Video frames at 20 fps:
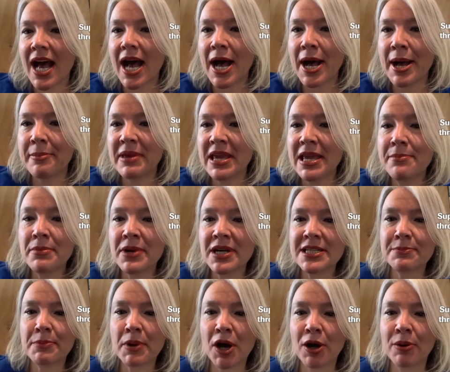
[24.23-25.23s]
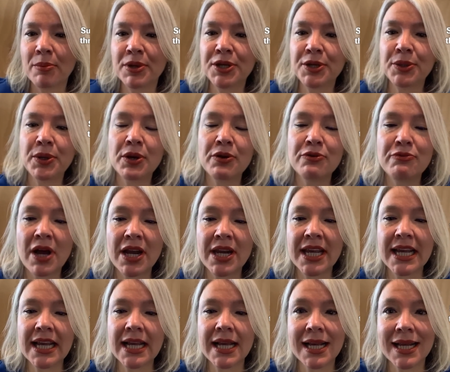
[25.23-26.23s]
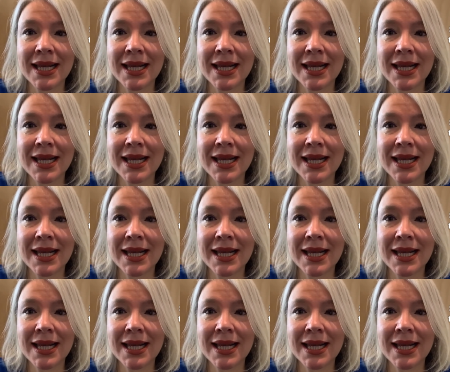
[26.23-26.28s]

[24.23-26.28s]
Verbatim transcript: um, in my department who are running